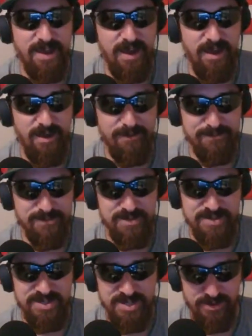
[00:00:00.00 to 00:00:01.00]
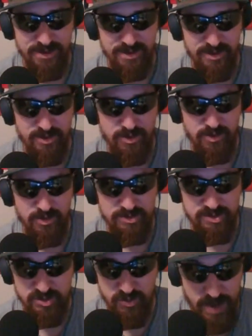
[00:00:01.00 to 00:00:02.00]
of the cereal
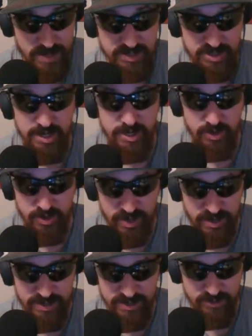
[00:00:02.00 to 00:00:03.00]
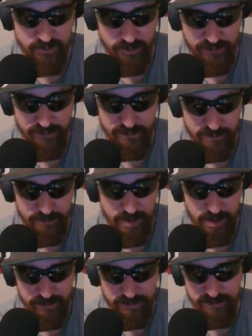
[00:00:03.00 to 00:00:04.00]
scratching or cutting the roof of your
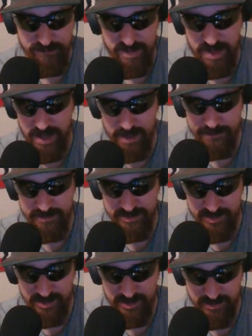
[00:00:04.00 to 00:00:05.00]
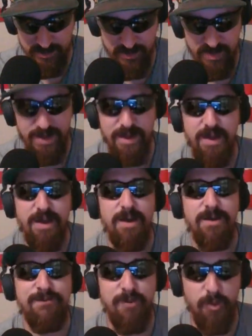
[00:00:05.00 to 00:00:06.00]
mouth, if that happens to you,
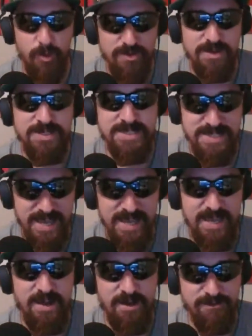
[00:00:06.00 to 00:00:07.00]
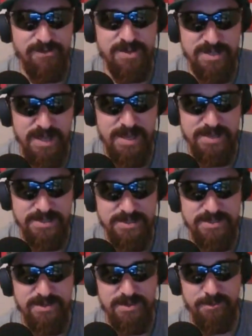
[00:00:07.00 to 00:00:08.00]
for the sake of the
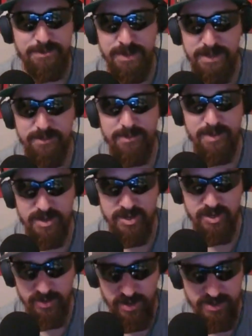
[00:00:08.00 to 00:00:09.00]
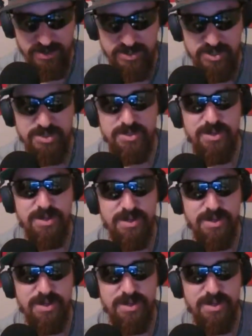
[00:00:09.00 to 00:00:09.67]
taste. The peanut butter crunch,